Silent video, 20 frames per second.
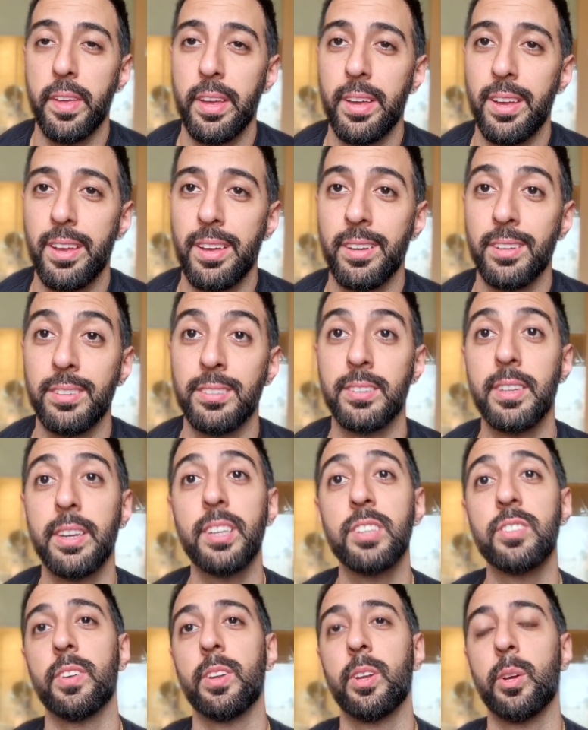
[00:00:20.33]
and in
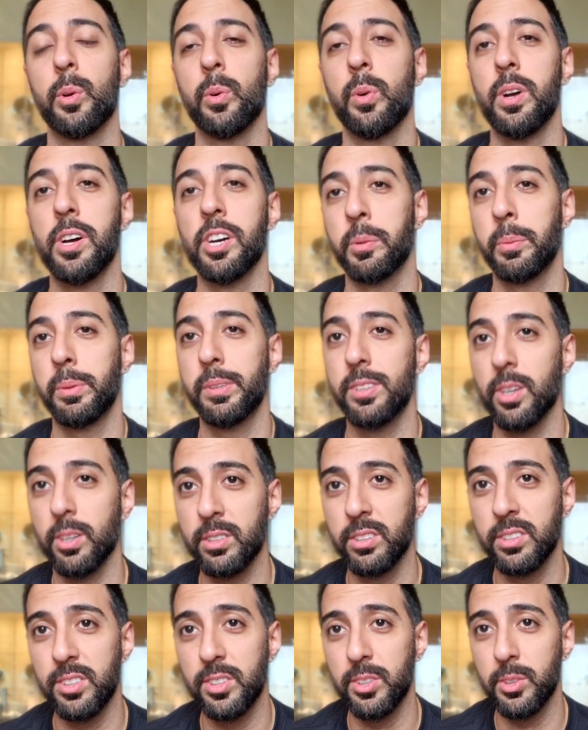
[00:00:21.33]
today's video, I'm going to be
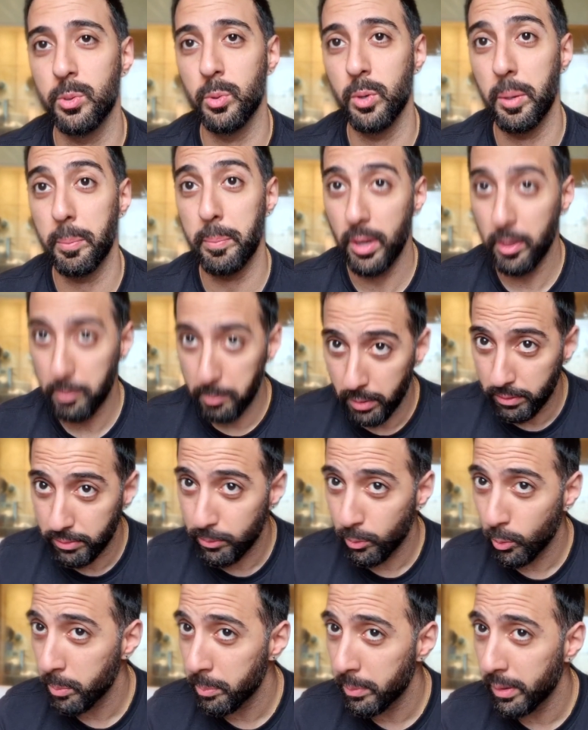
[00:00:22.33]
talking to you about my
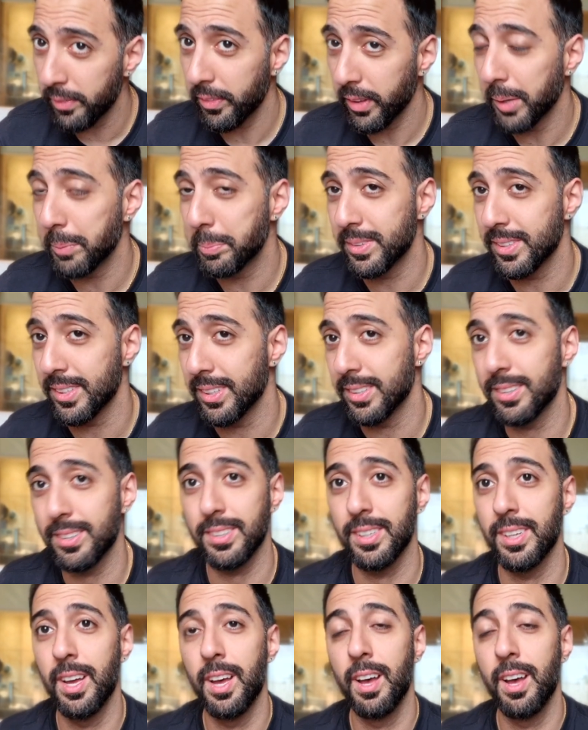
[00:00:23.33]
4-month update